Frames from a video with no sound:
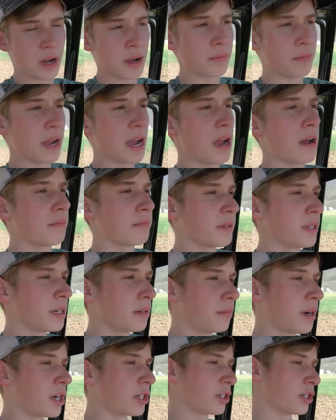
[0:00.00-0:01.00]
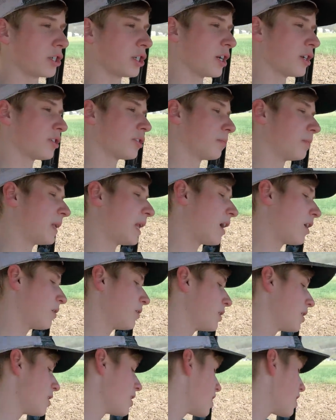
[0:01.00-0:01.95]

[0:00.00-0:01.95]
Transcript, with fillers: I've half did a bunch of chisel plowing